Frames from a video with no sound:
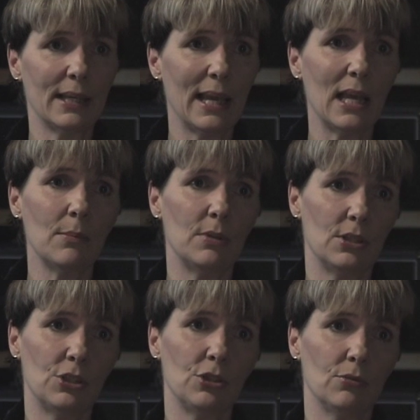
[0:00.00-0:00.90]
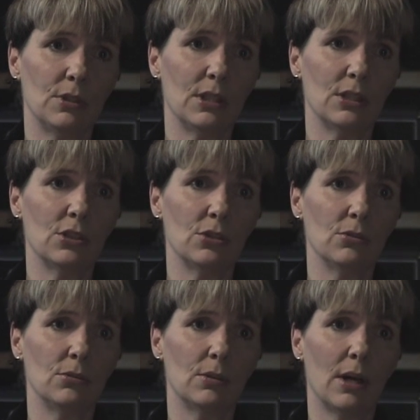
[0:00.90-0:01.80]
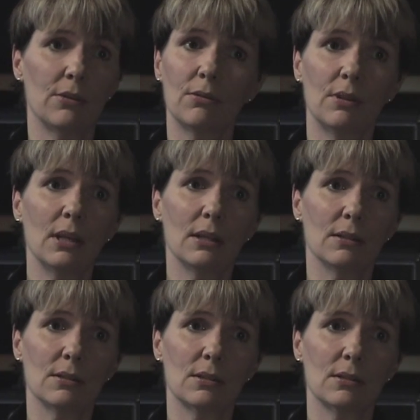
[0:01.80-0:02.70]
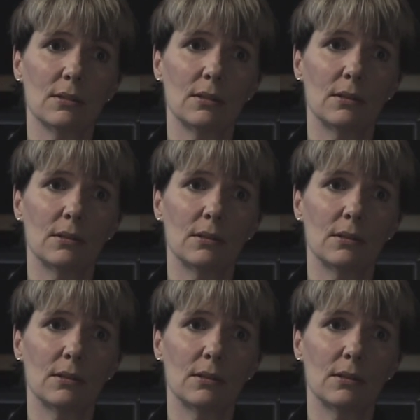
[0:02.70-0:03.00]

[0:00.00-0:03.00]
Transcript: can be tuned into other things.